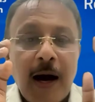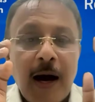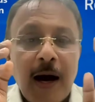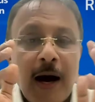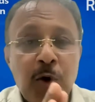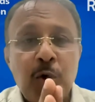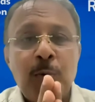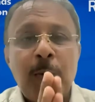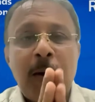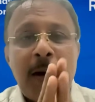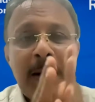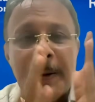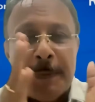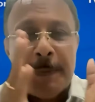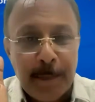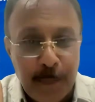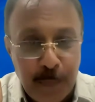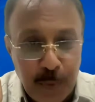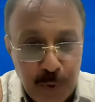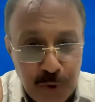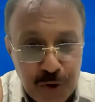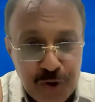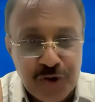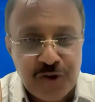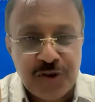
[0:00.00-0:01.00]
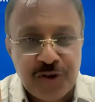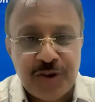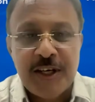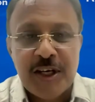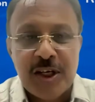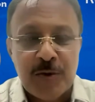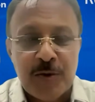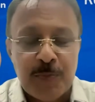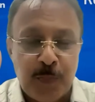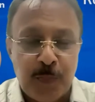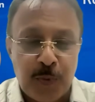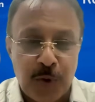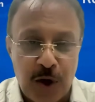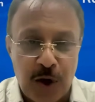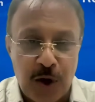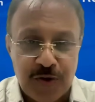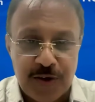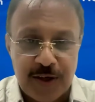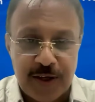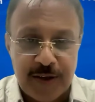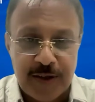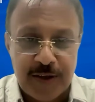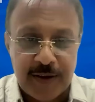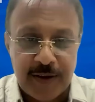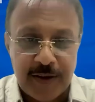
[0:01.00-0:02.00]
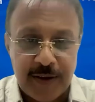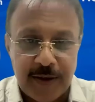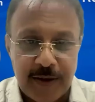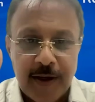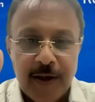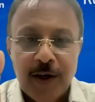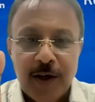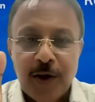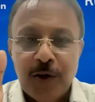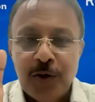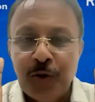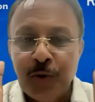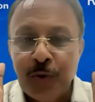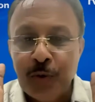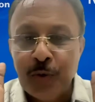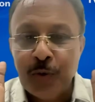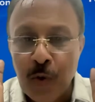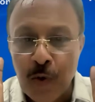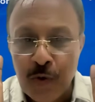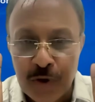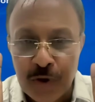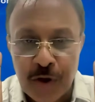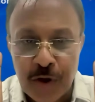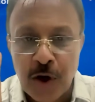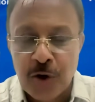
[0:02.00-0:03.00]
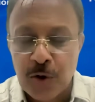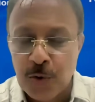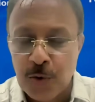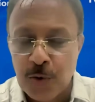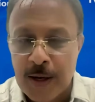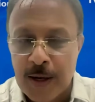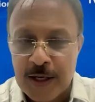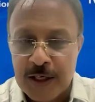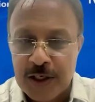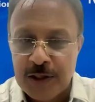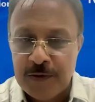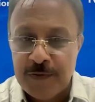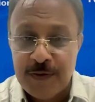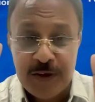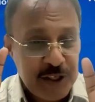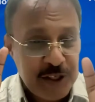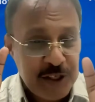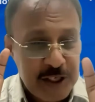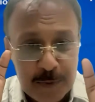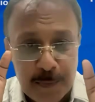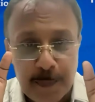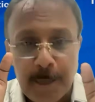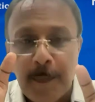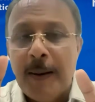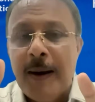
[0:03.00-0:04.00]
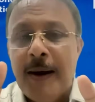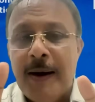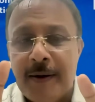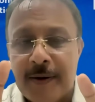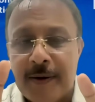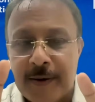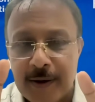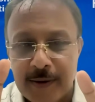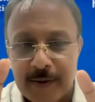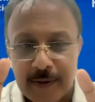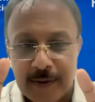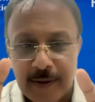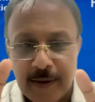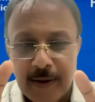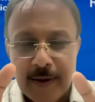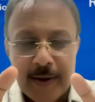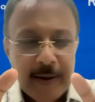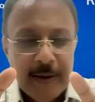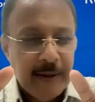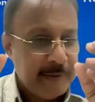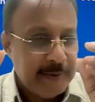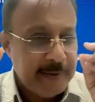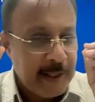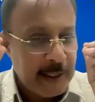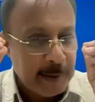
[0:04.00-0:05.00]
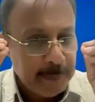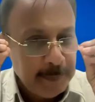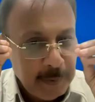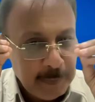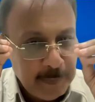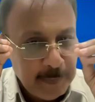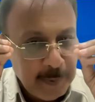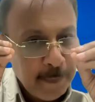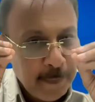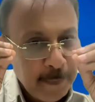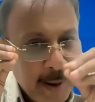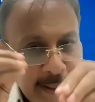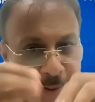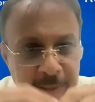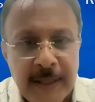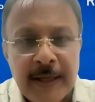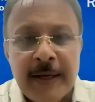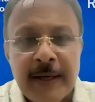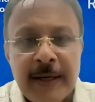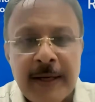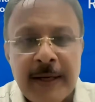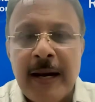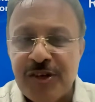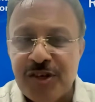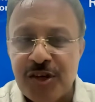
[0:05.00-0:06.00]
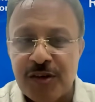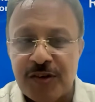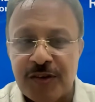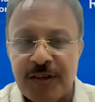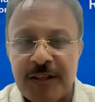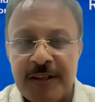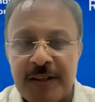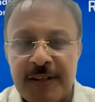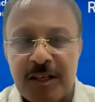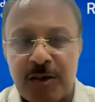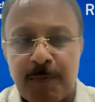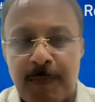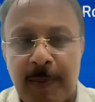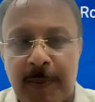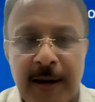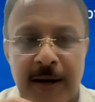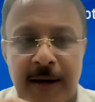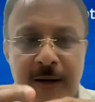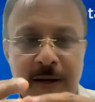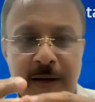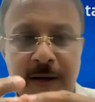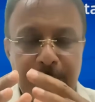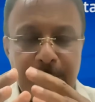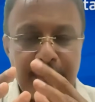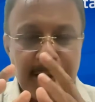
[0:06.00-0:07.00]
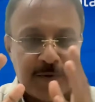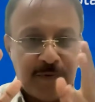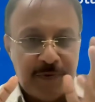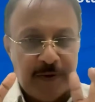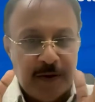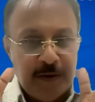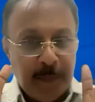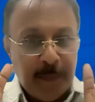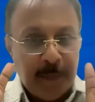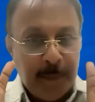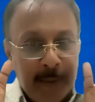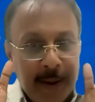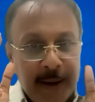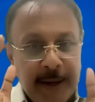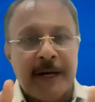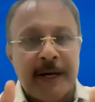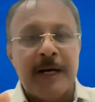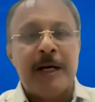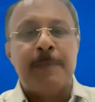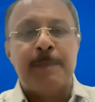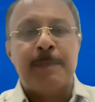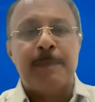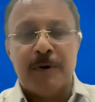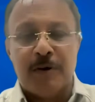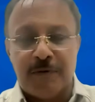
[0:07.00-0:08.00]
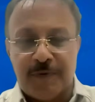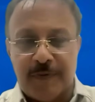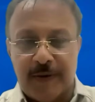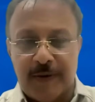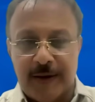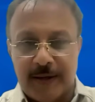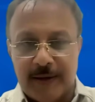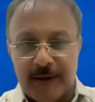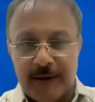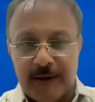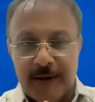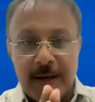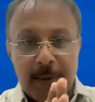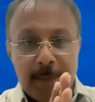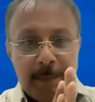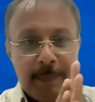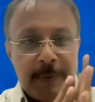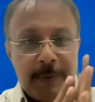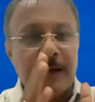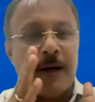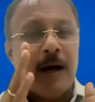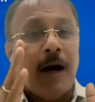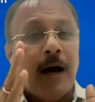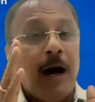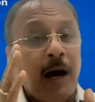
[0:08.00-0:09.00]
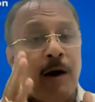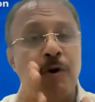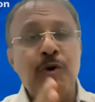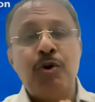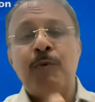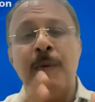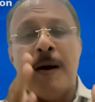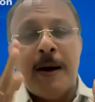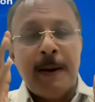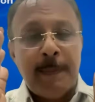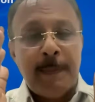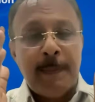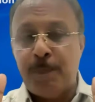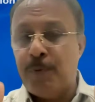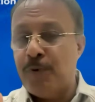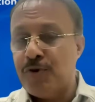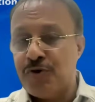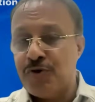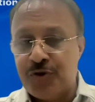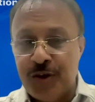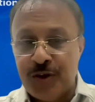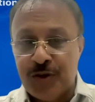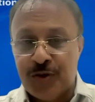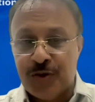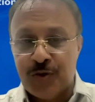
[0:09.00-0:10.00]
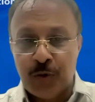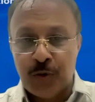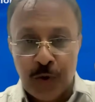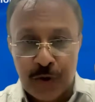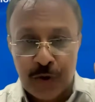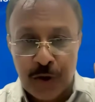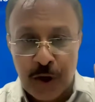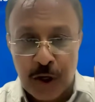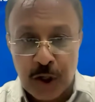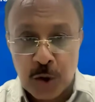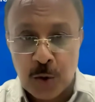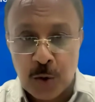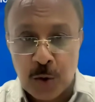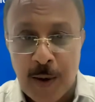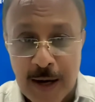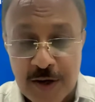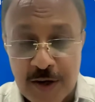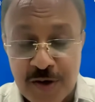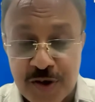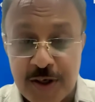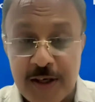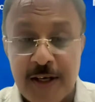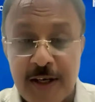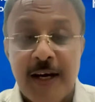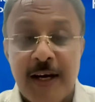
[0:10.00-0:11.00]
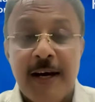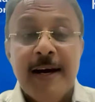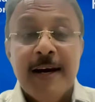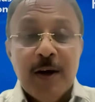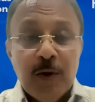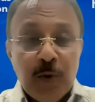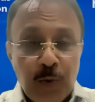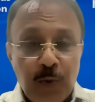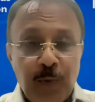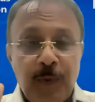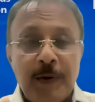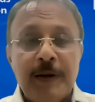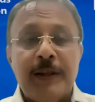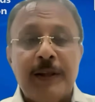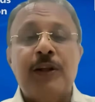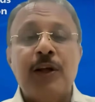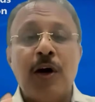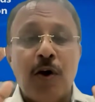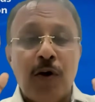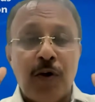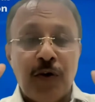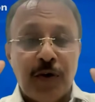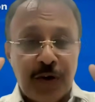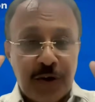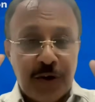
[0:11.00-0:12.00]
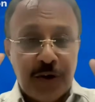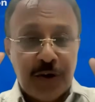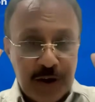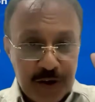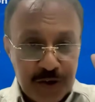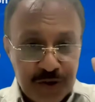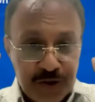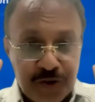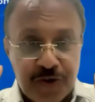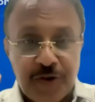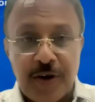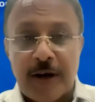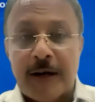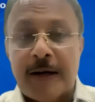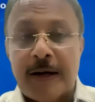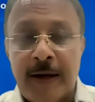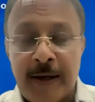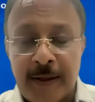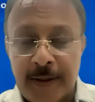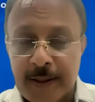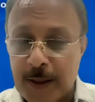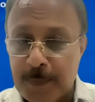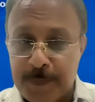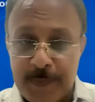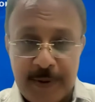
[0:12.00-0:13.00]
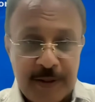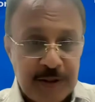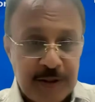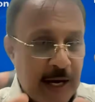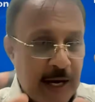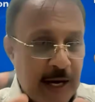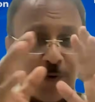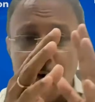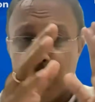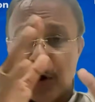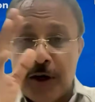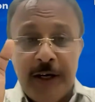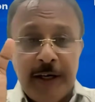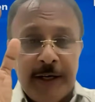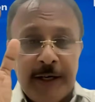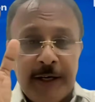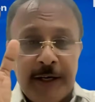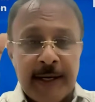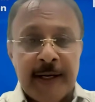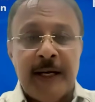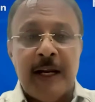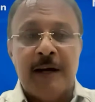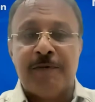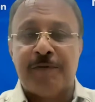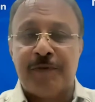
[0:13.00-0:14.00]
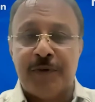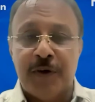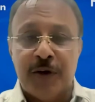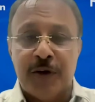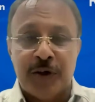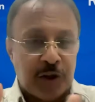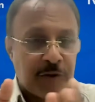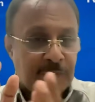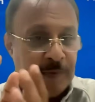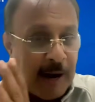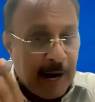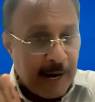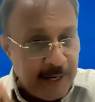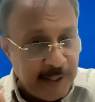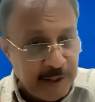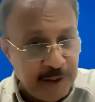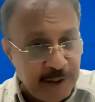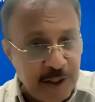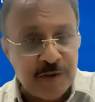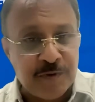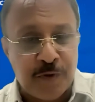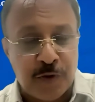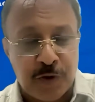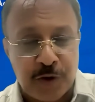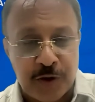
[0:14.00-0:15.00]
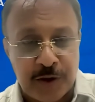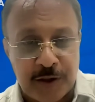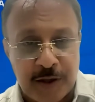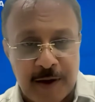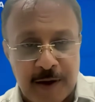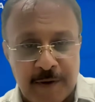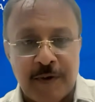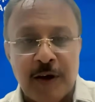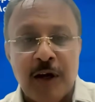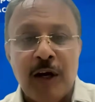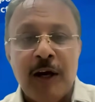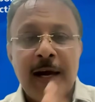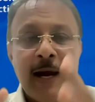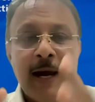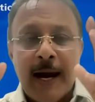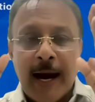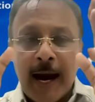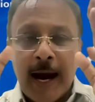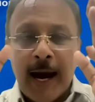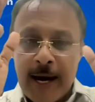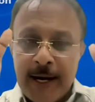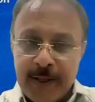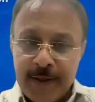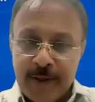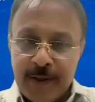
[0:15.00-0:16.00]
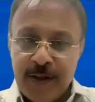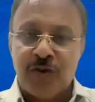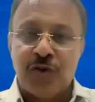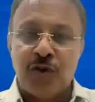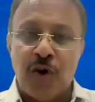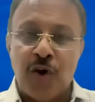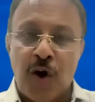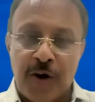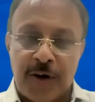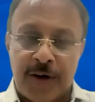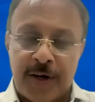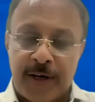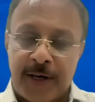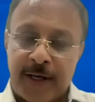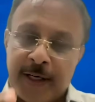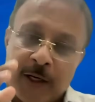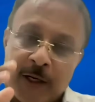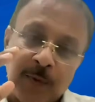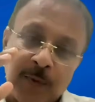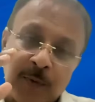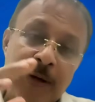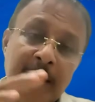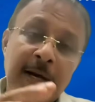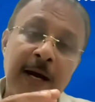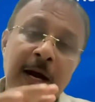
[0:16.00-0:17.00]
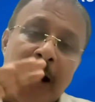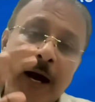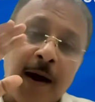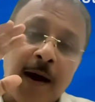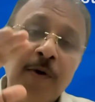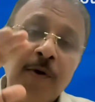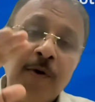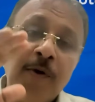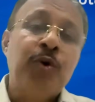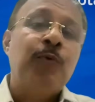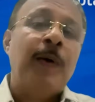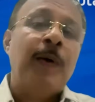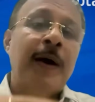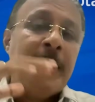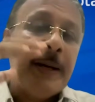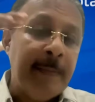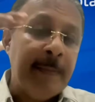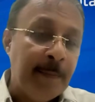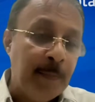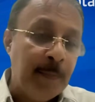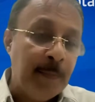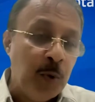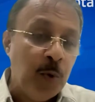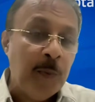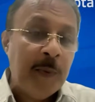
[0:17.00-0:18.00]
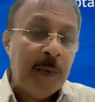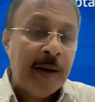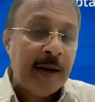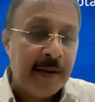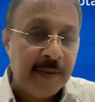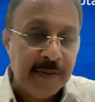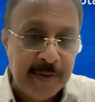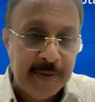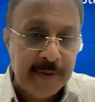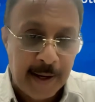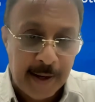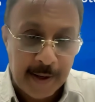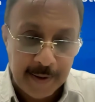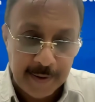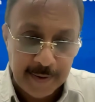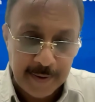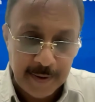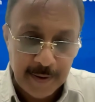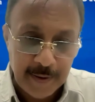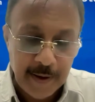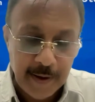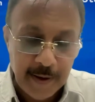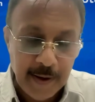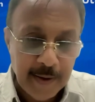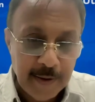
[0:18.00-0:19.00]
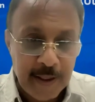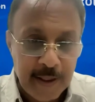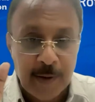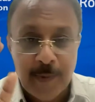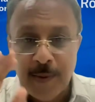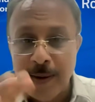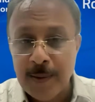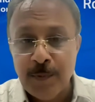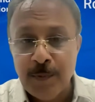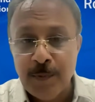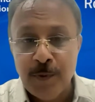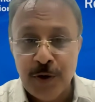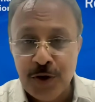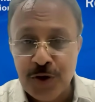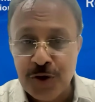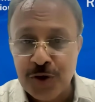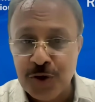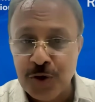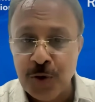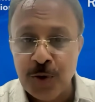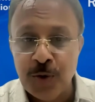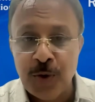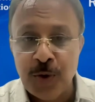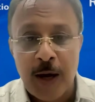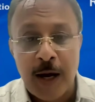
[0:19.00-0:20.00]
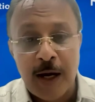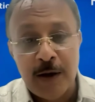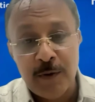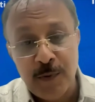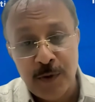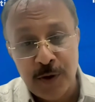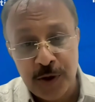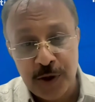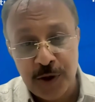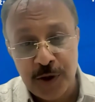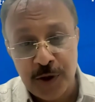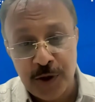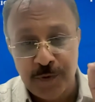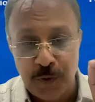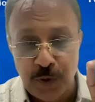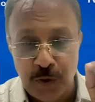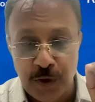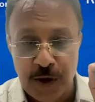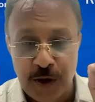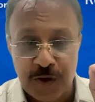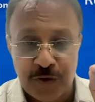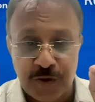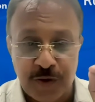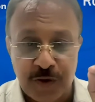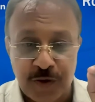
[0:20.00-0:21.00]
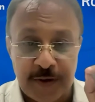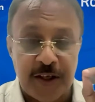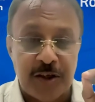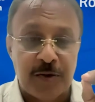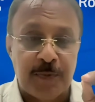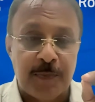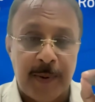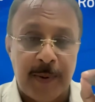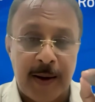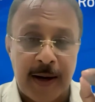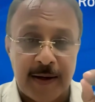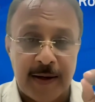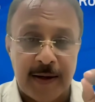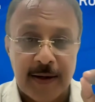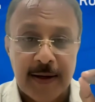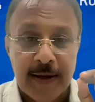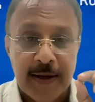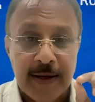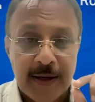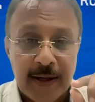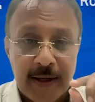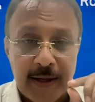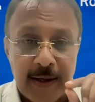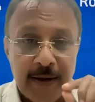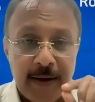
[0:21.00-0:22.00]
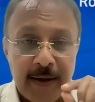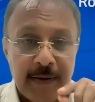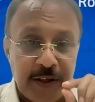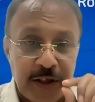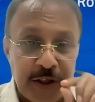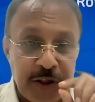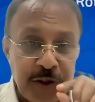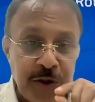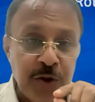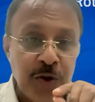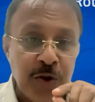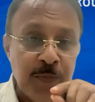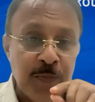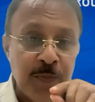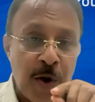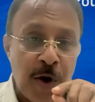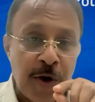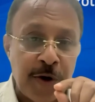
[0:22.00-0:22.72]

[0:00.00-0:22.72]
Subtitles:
How do I push this project to Rotary.org? We just built it. There may be minor glitches in this part, but we'll make it perfect. But how do I push this to Rotary.org without struggling? That means I've already taken effort of adding this photograph, adding this content. Now, how do I move it there? Now I'm going to show you, I want you to focus on this part. It's a new